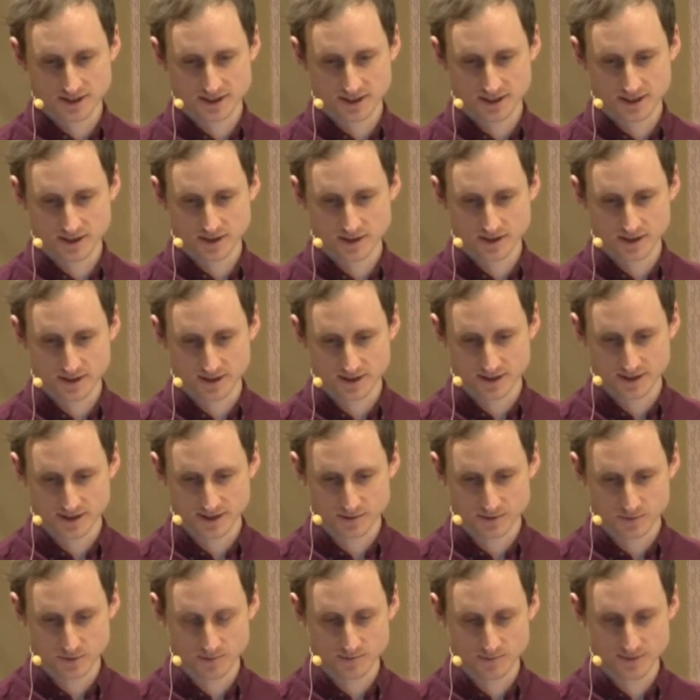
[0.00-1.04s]
and this
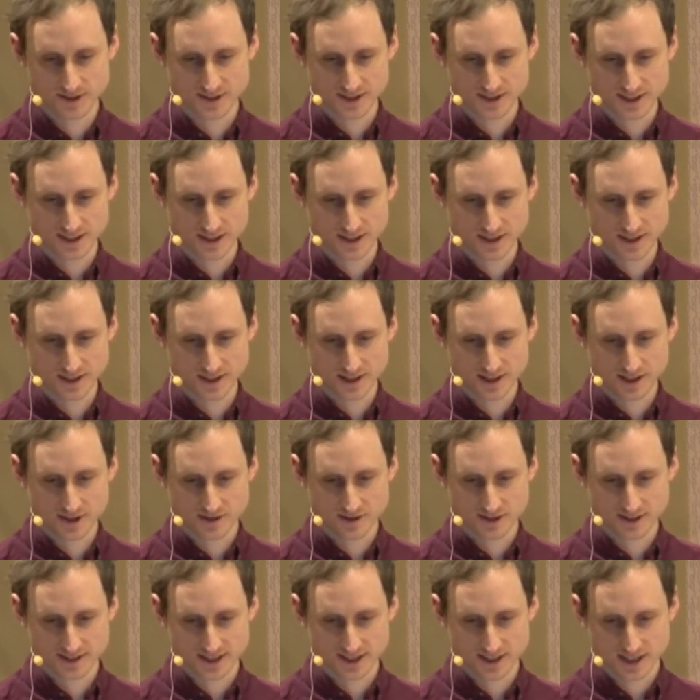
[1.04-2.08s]
is one particularly
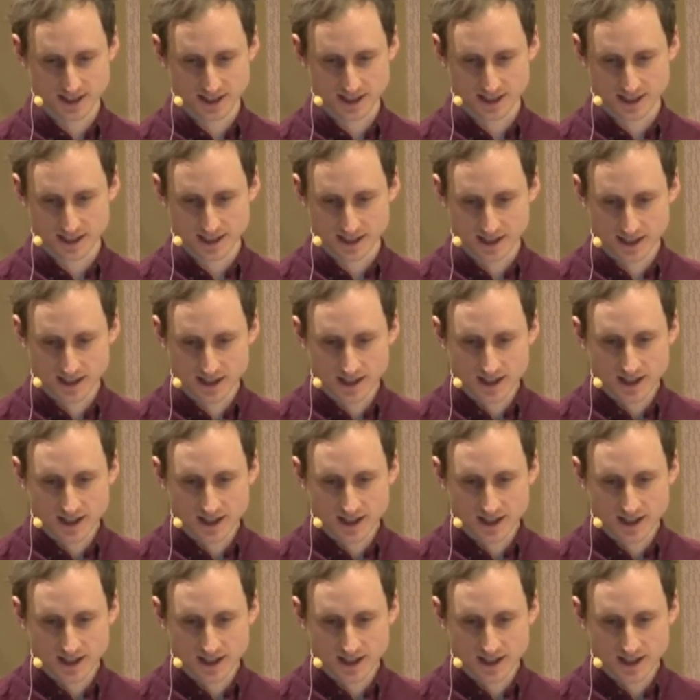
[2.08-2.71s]
interesting guy.